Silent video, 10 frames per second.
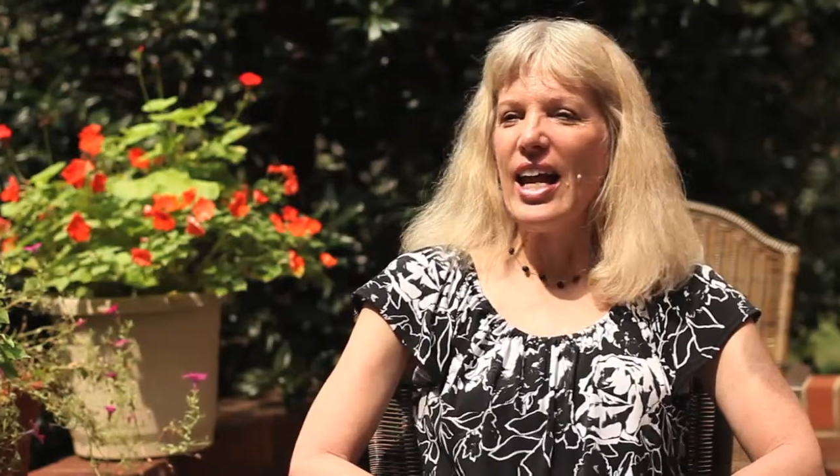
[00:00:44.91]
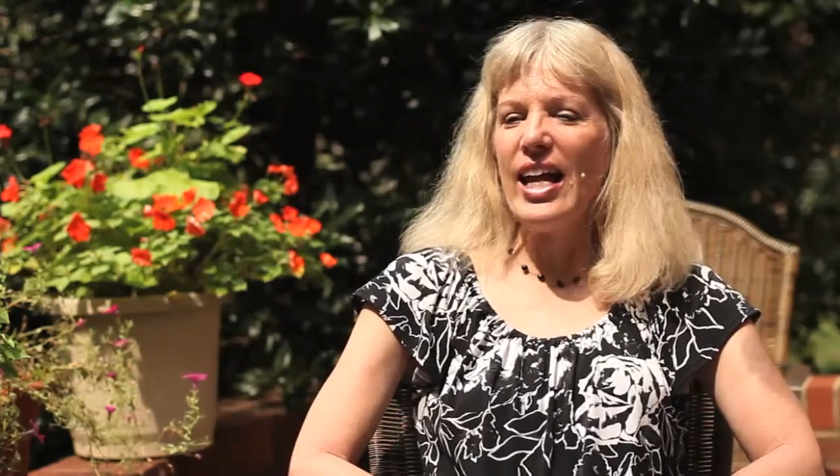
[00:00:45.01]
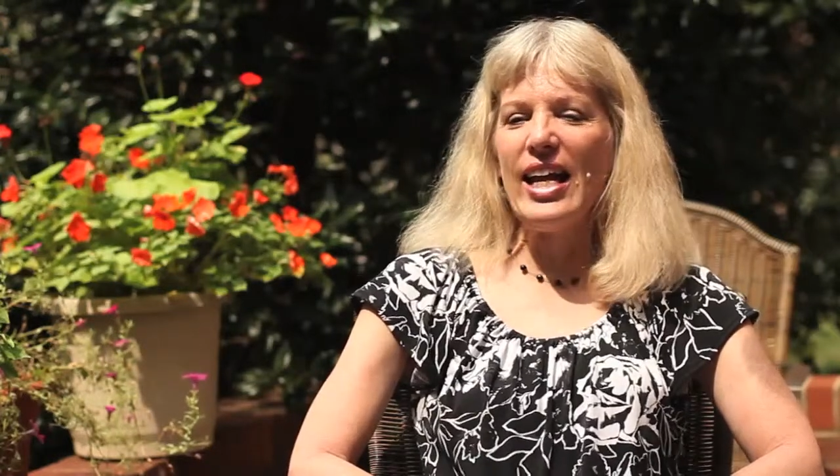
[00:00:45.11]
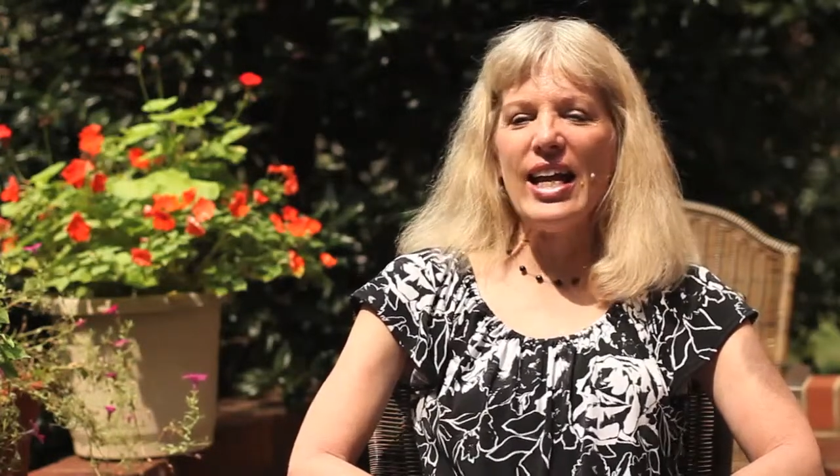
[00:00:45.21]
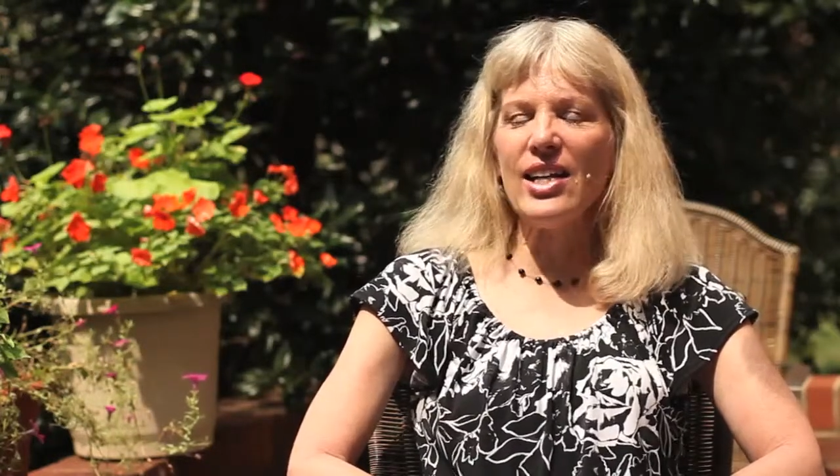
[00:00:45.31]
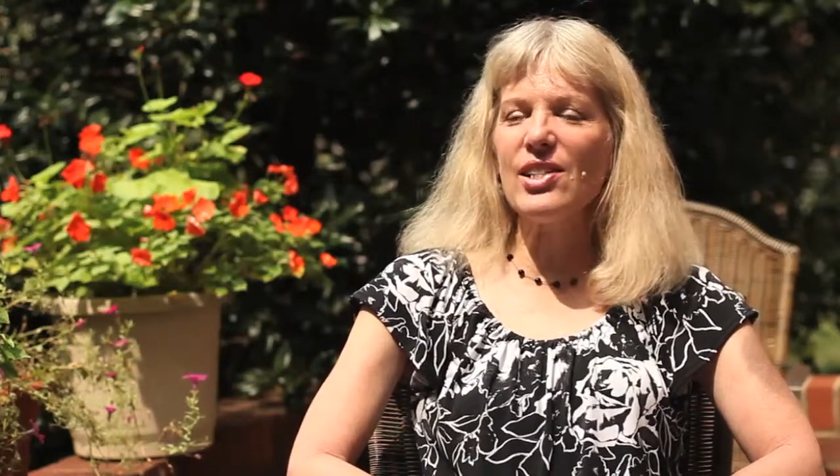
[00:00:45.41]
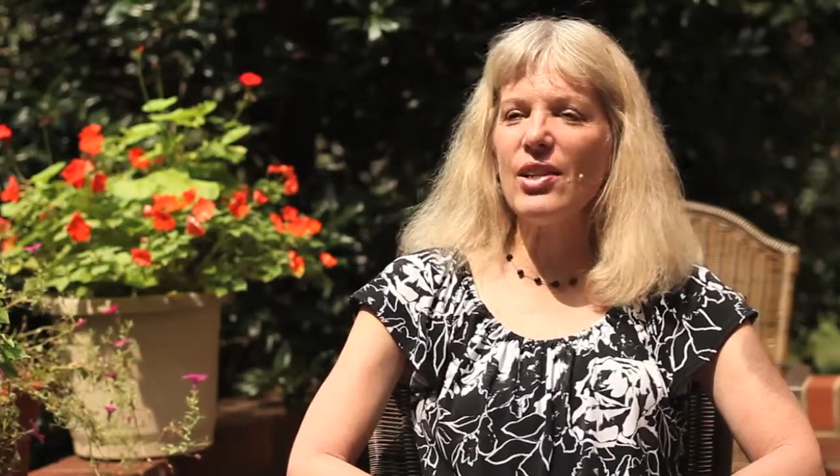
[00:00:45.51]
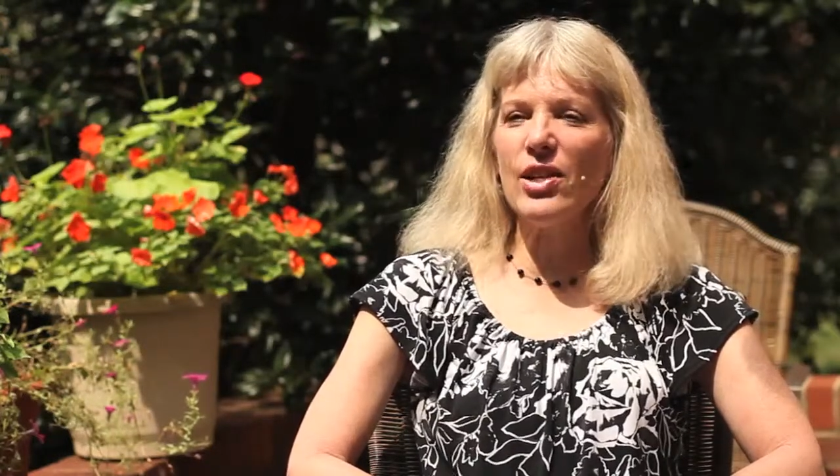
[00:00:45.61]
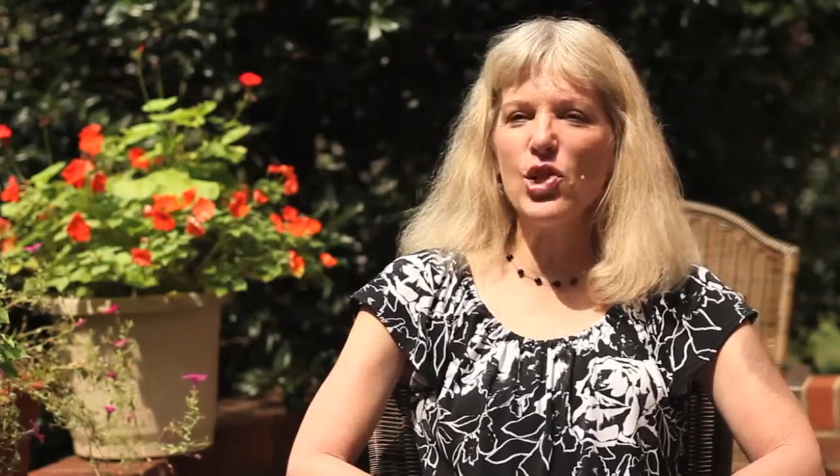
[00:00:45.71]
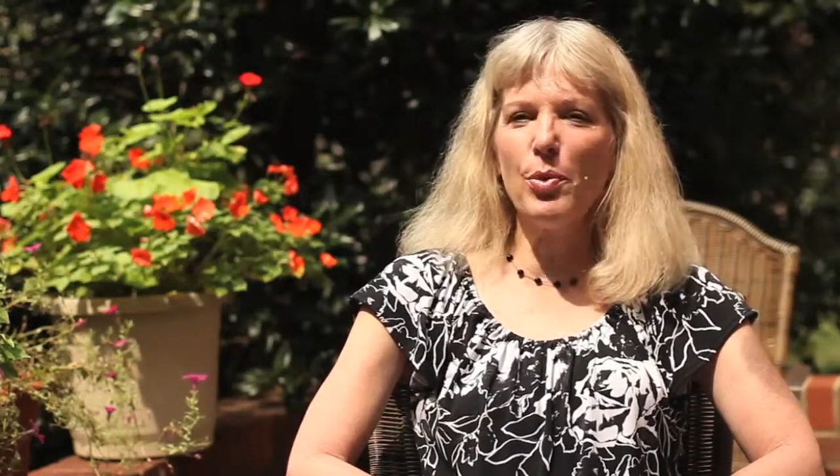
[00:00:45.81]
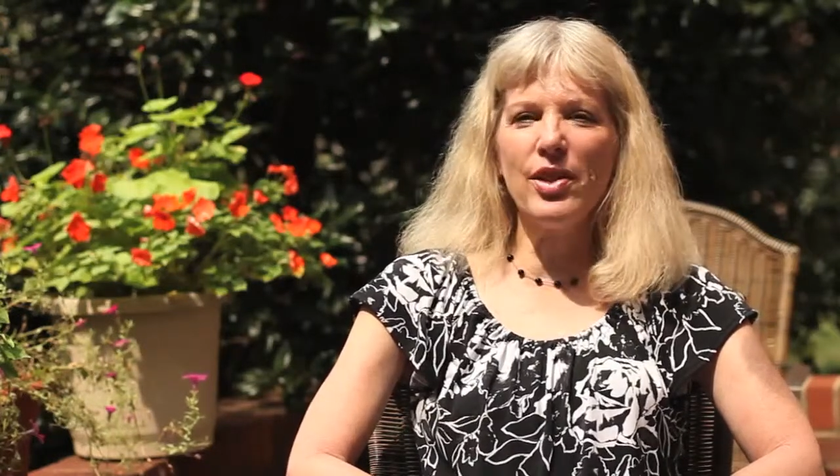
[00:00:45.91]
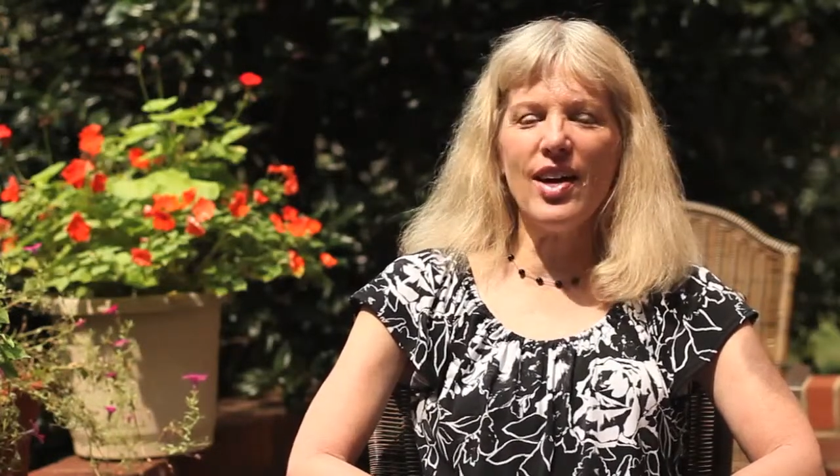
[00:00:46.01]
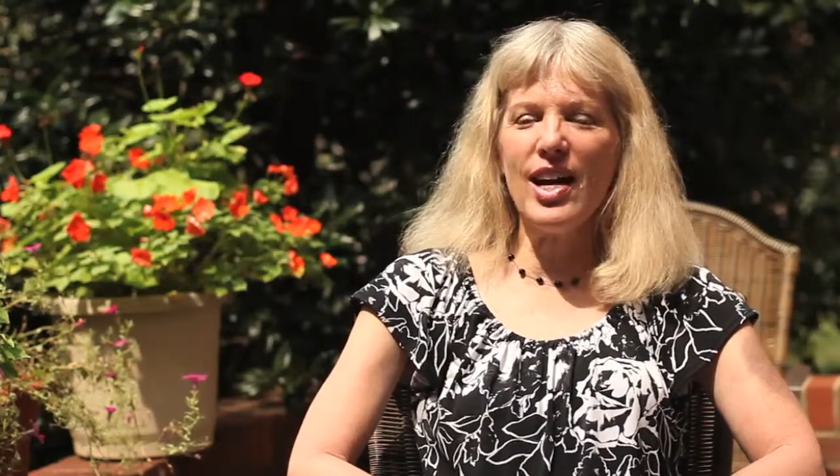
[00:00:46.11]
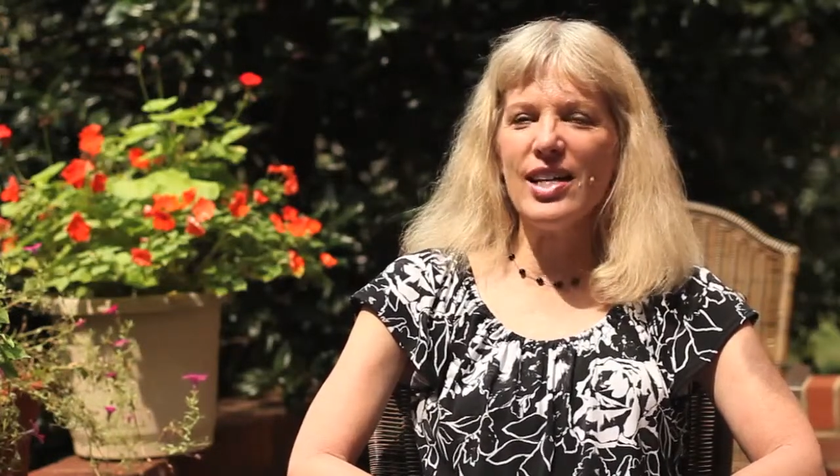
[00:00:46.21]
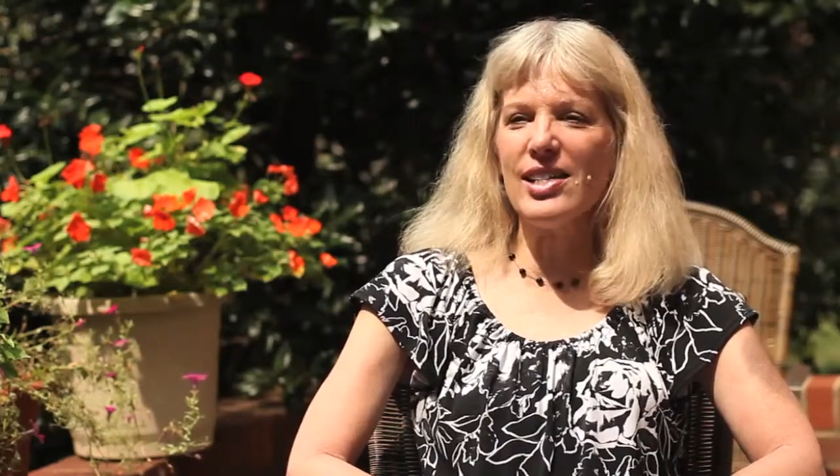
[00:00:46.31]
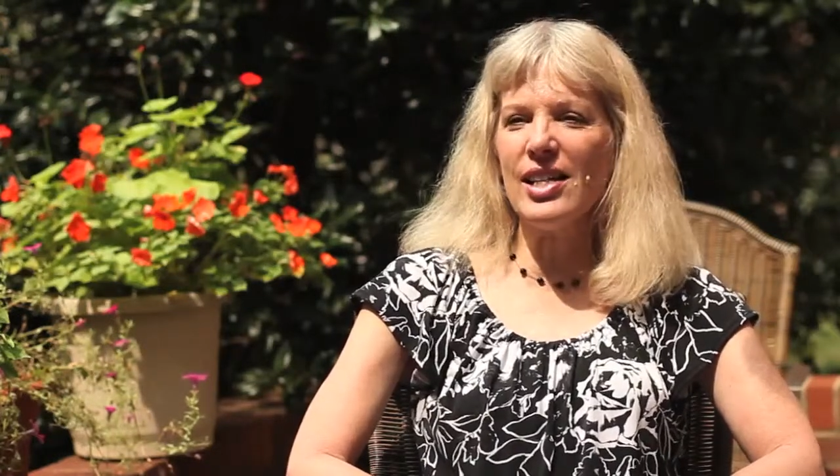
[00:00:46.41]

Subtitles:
He has lunch with us